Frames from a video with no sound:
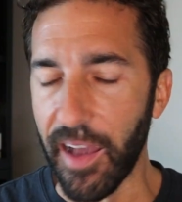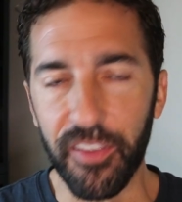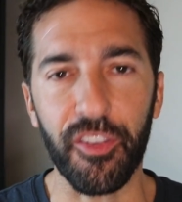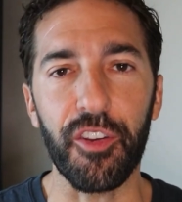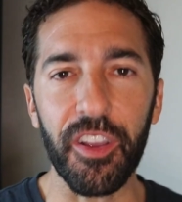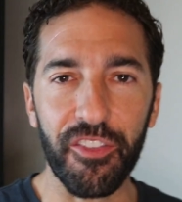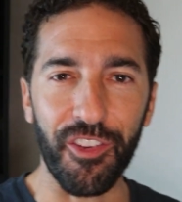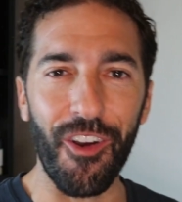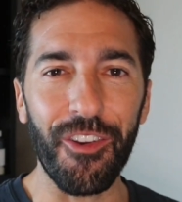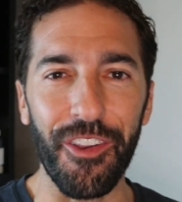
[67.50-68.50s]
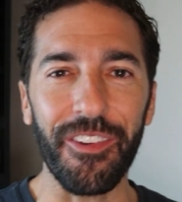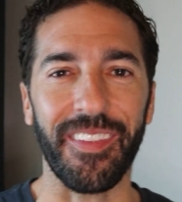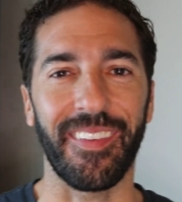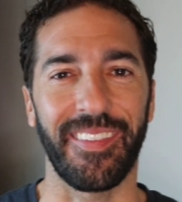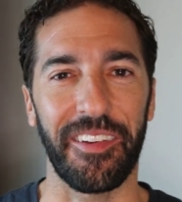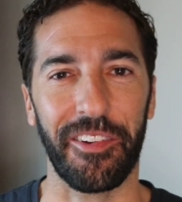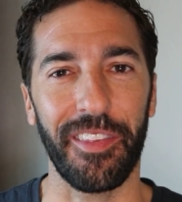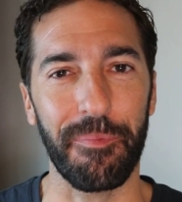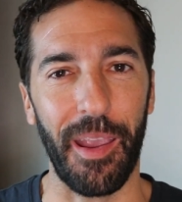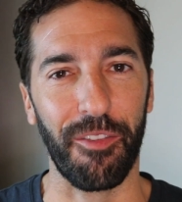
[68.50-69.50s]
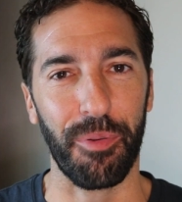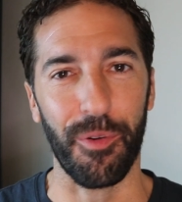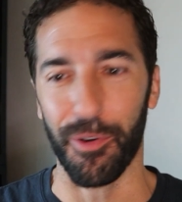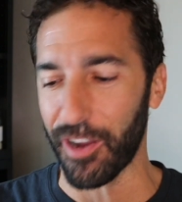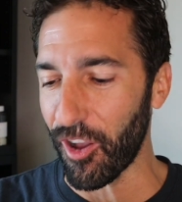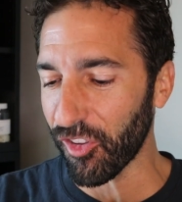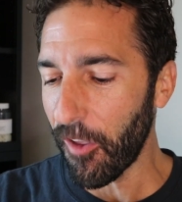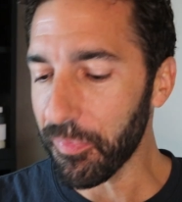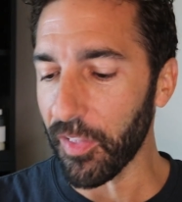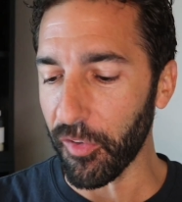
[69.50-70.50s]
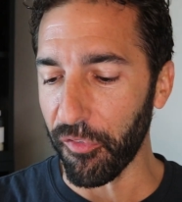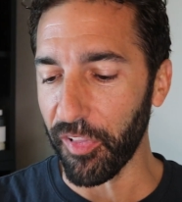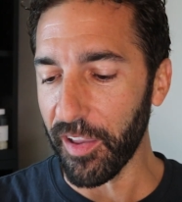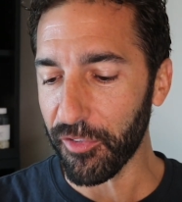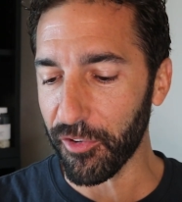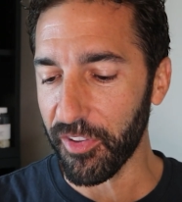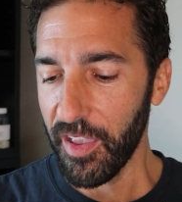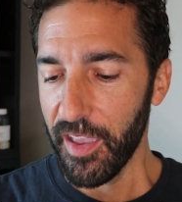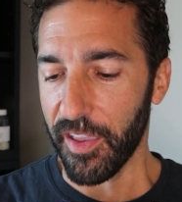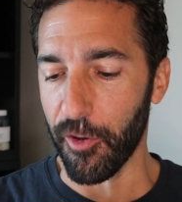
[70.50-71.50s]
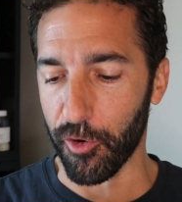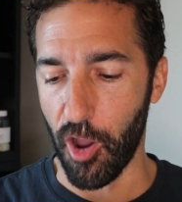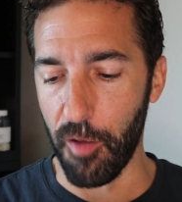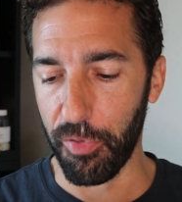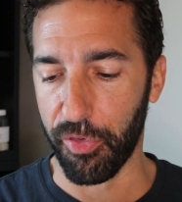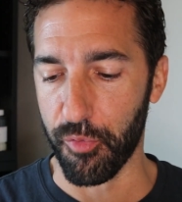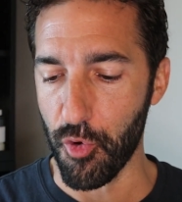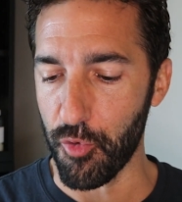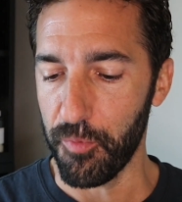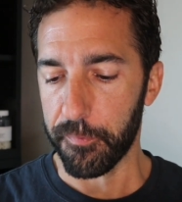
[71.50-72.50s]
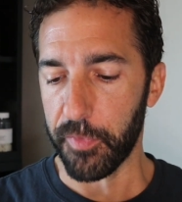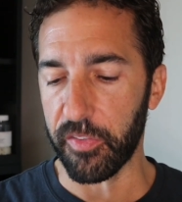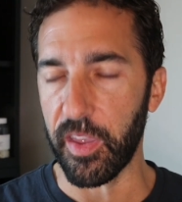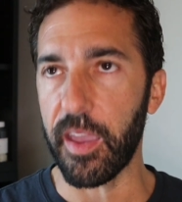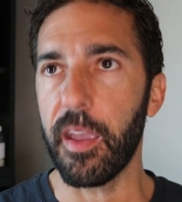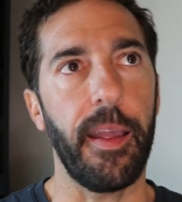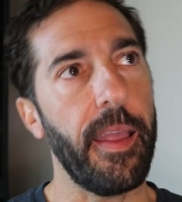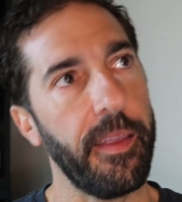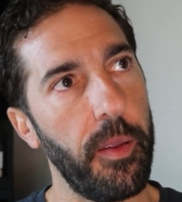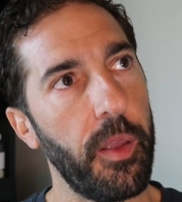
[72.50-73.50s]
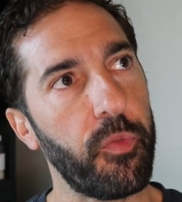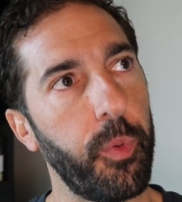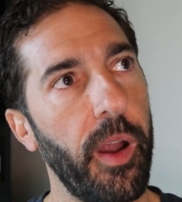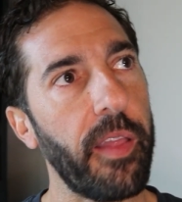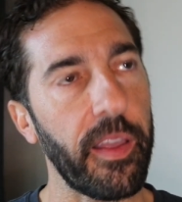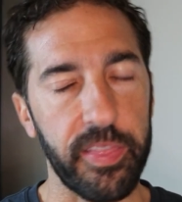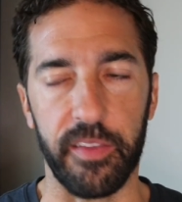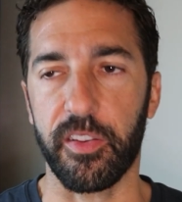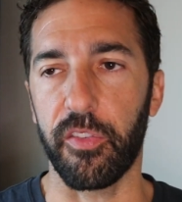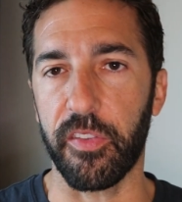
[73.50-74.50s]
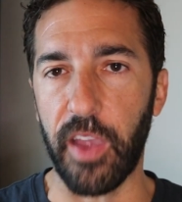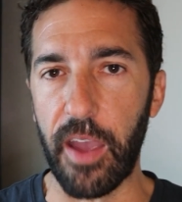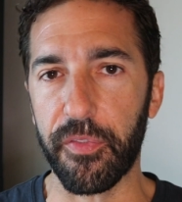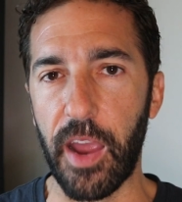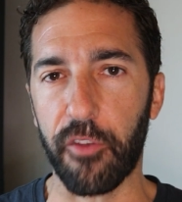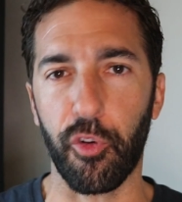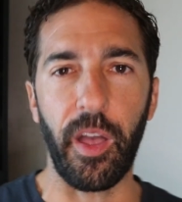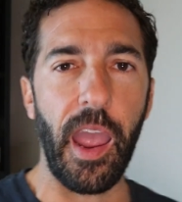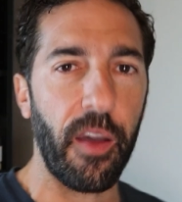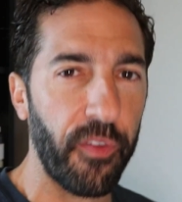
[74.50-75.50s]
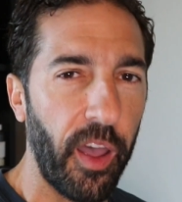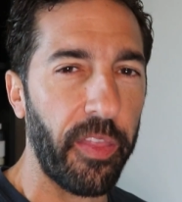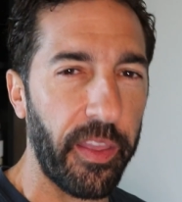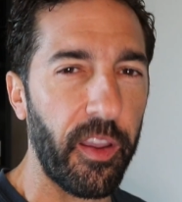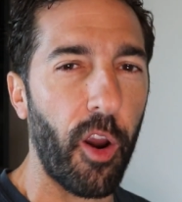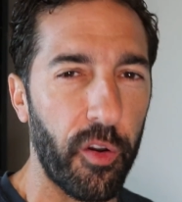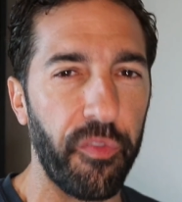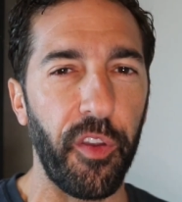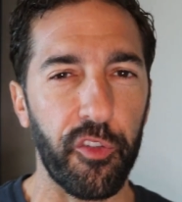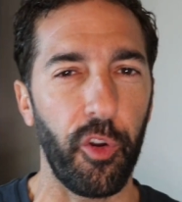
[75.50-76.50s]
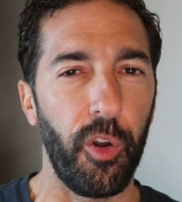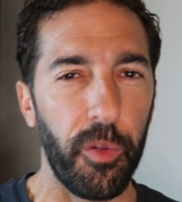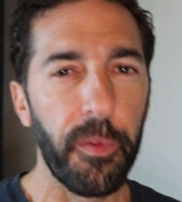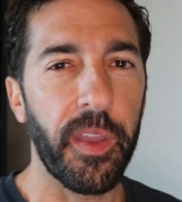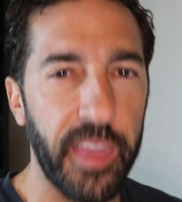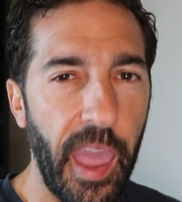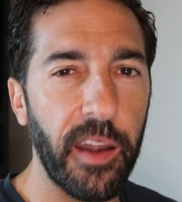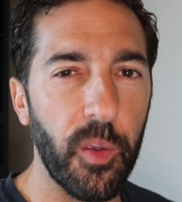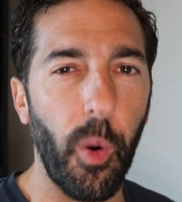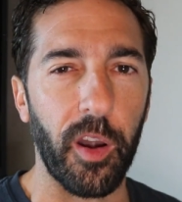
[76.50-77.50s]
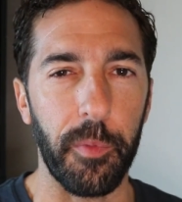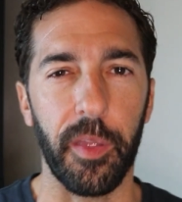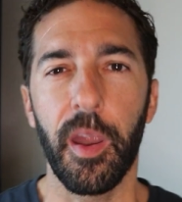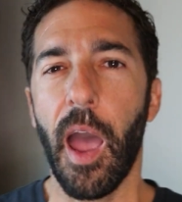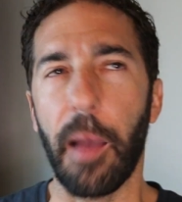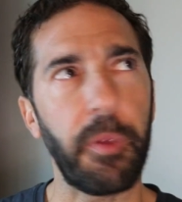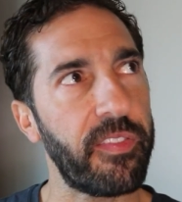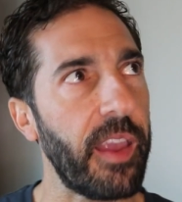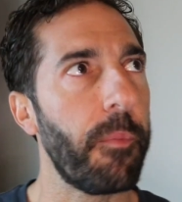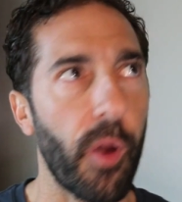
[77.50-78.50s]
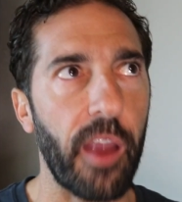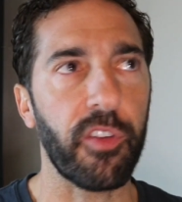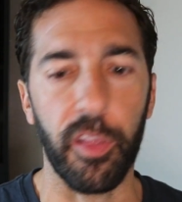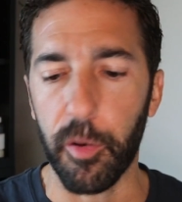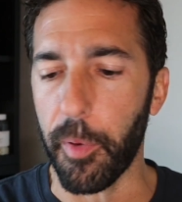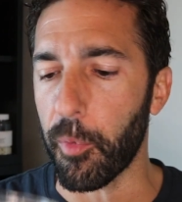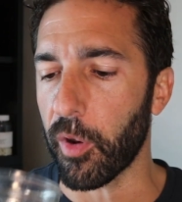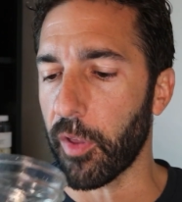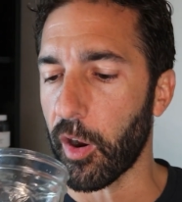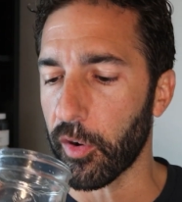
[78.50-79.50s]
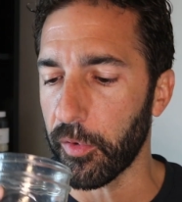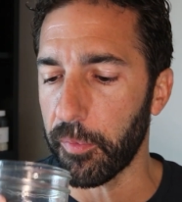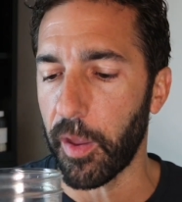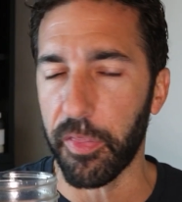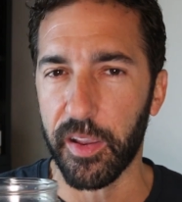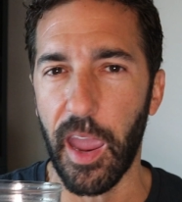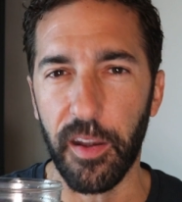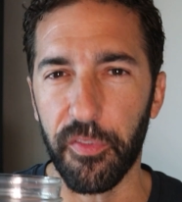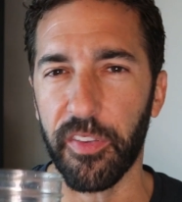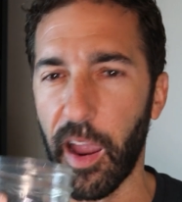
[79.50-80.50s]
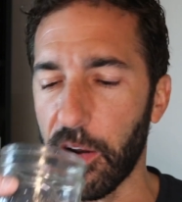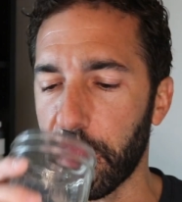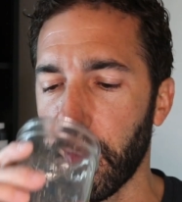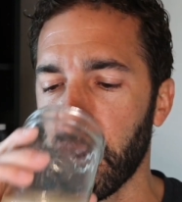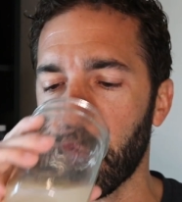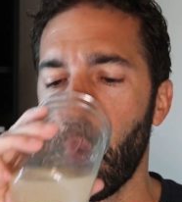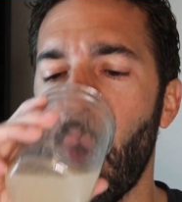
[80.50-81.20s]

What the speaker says: Honestly, you get so used to citrulline-based pre-workouts that the flavors here come through. I like this because it's half natural, half like artificial candy watermelon. I'm going to say more, actually a little bit more on the candy side of things.